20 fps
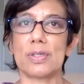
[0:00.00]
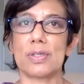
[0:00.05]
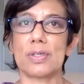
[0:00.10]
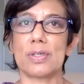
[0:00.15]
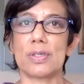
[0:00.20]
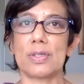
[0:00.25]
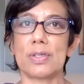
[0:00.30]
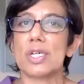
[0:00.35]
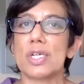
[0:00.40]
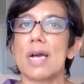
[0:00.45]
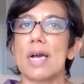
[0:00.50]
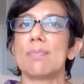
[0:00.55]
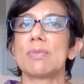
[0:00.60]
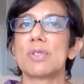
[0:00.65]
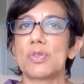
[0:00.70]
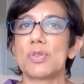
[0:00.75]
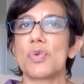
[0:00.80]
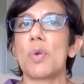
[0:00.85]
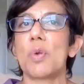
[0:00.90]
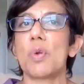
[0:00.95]
The urge
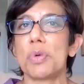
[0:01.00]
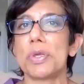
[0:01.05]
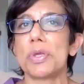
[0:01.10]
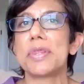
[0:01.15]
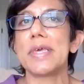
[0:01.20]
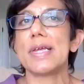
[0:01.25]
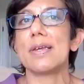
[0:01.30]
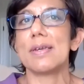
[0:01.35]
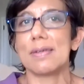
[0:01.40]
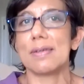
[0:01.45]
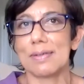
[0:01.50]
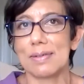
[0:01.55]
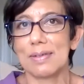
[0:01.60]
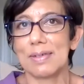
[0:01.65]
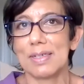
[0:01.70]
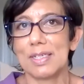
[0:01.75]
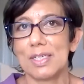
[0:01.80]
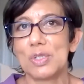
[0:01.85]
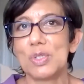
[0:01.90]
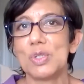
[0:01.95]
comes from within
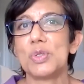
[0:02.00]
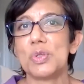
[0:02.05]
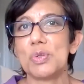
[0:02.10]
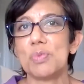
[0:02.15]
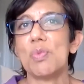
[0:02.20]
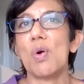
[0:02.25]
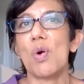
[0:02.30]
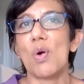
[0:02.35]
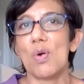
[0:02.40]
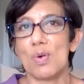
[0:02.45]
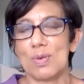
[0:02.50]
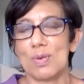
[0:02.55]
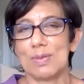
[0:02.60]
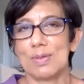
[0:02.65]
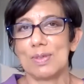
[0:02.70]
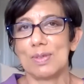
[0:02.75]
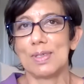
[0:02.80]
to do more.